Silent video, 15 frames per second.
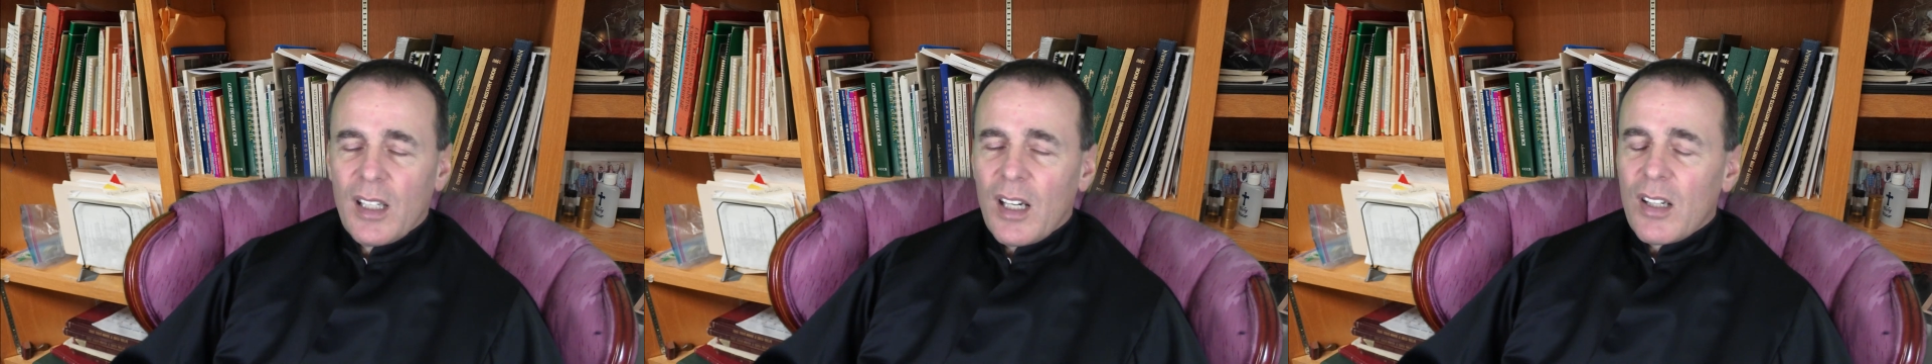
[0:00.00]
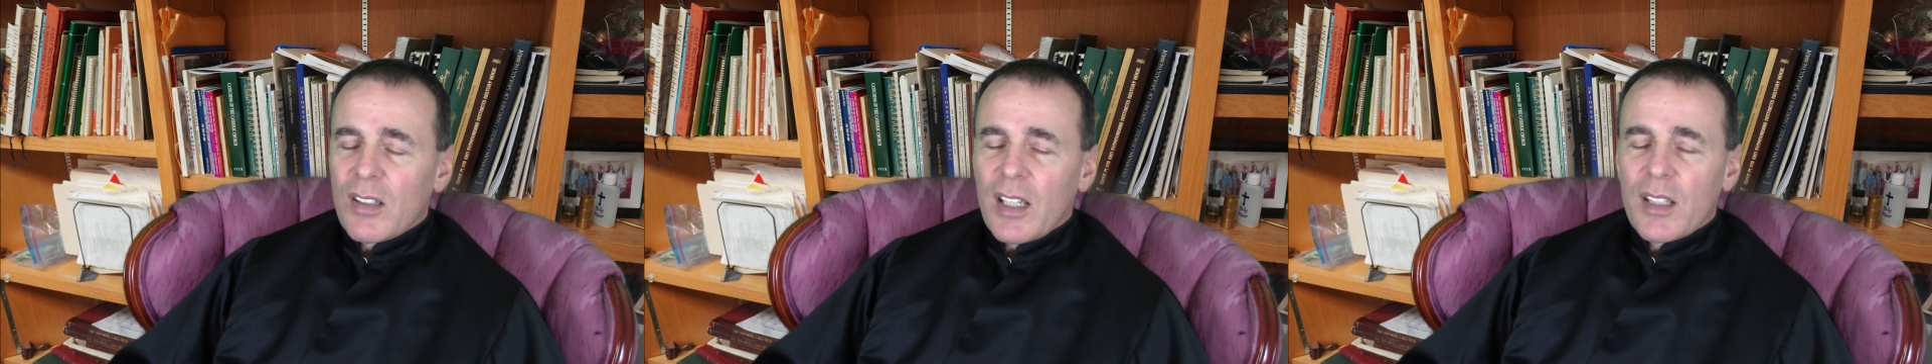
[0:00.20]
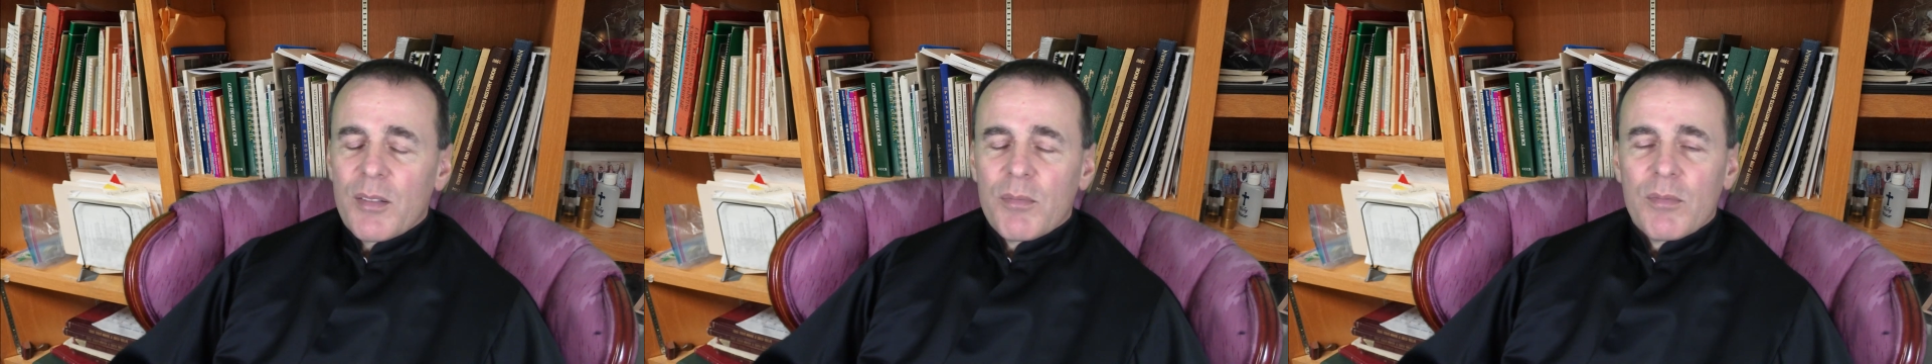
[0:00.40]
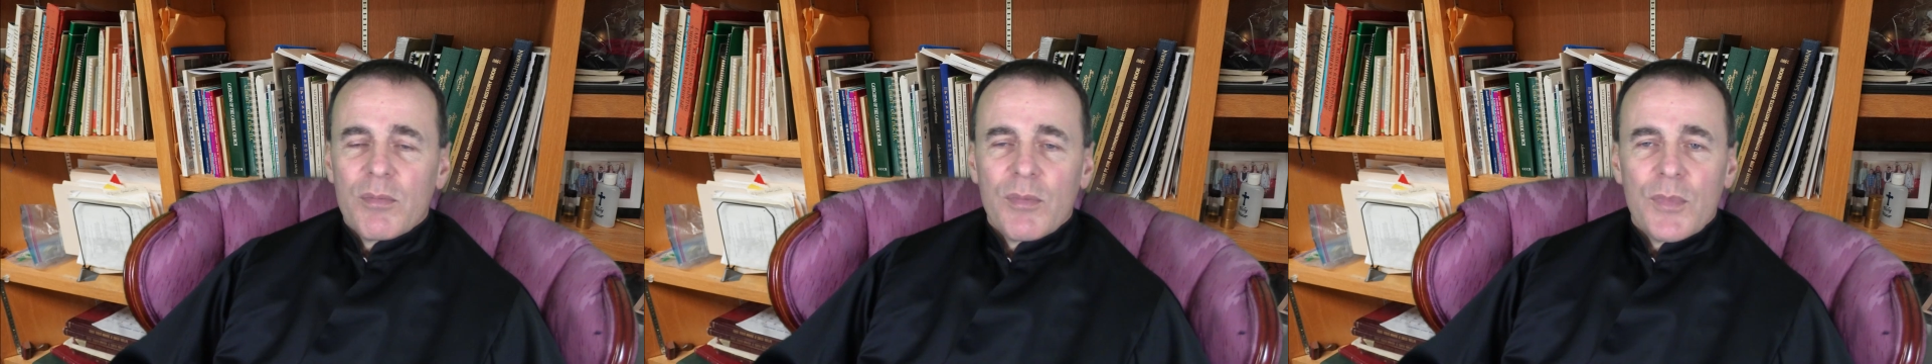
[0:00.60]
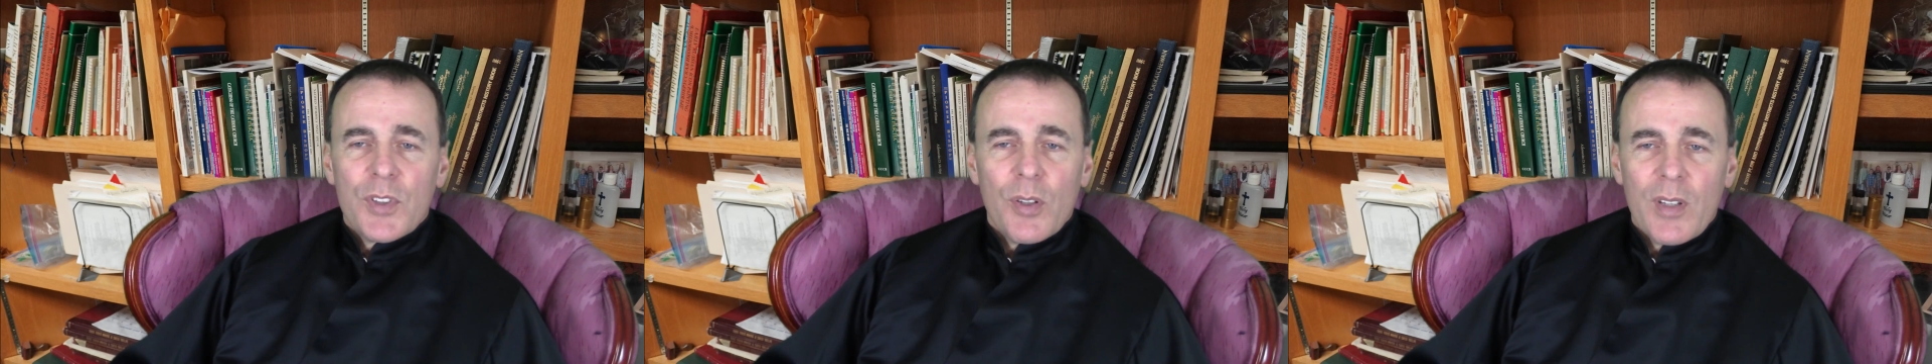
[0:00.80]
Okay,
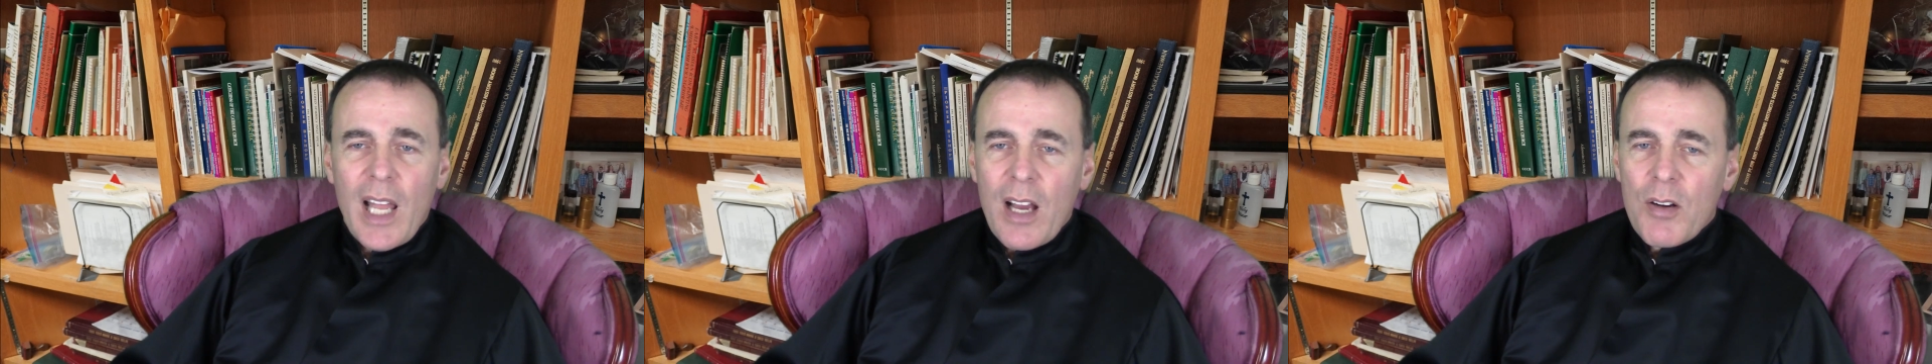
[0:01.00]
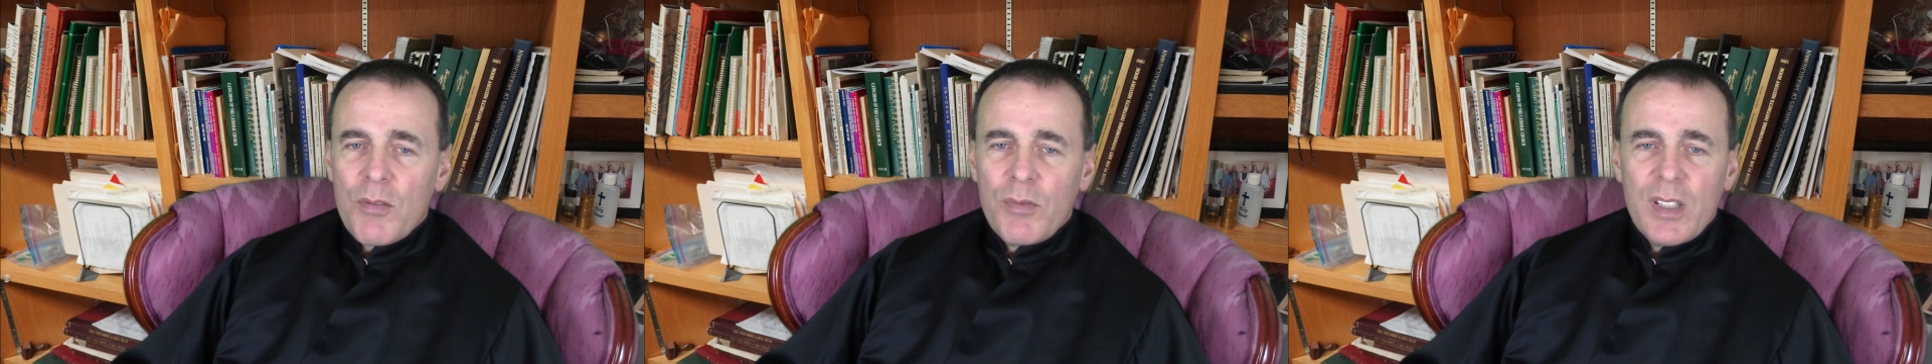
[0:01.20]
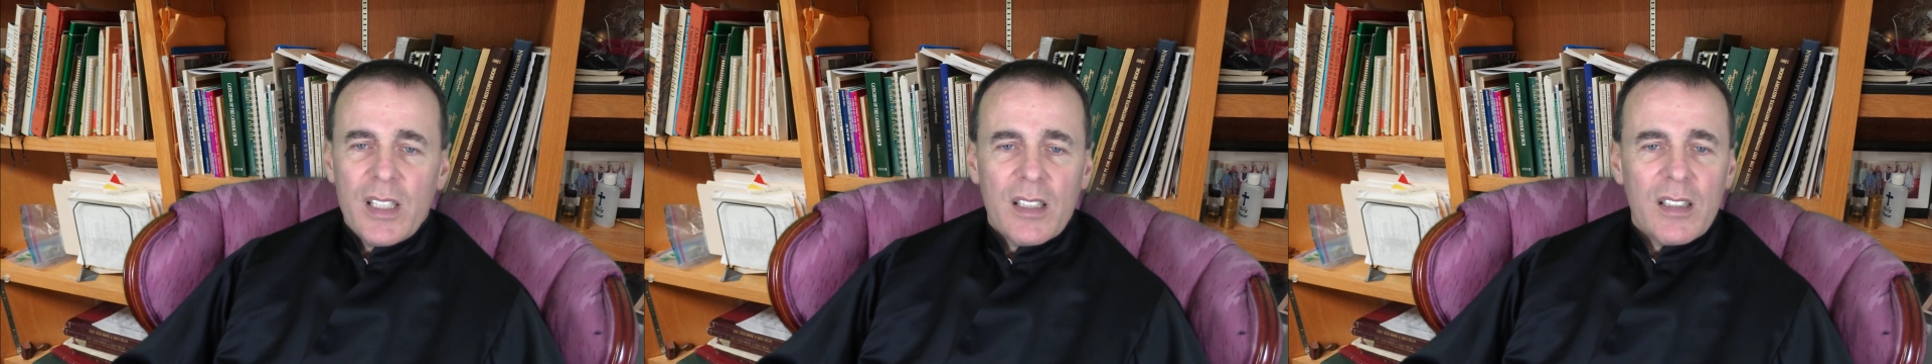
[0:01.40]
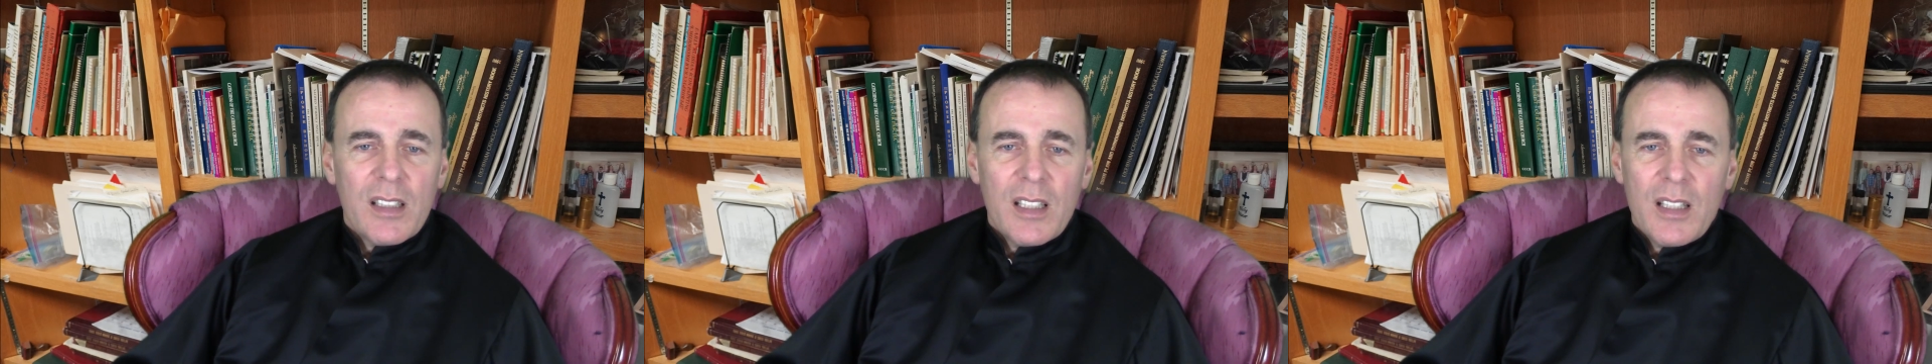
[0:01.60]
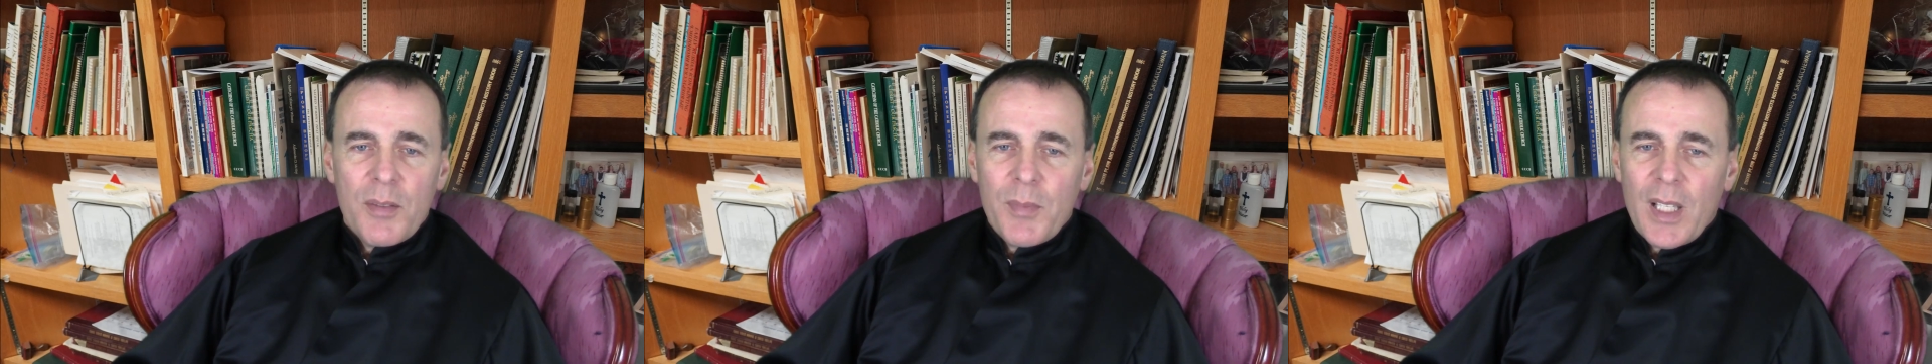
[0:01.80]
so now we are
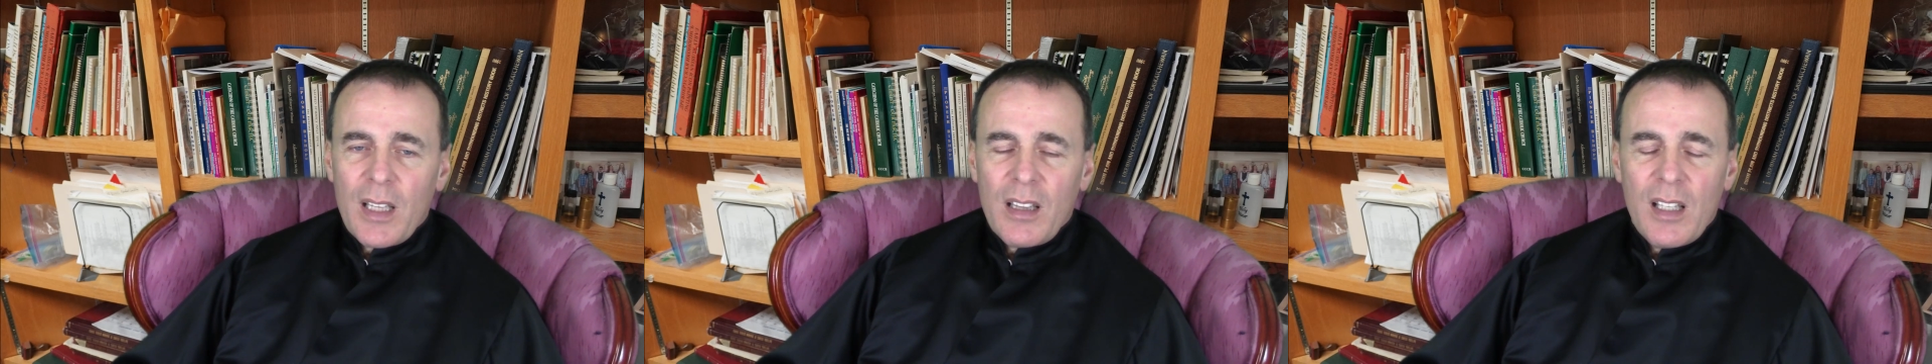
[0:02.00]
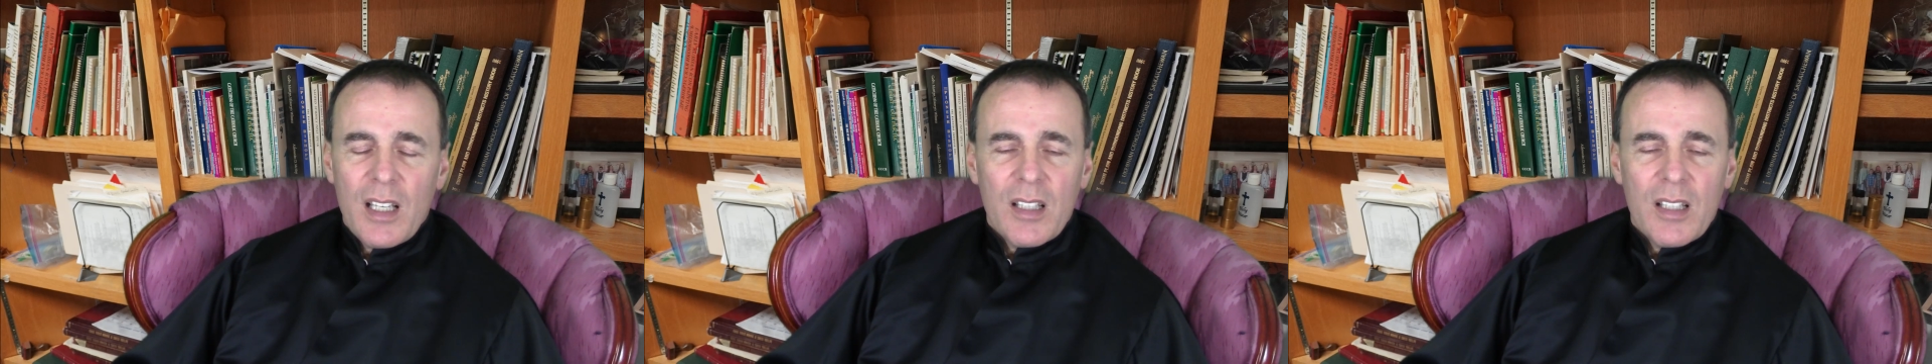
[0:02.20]
in the middle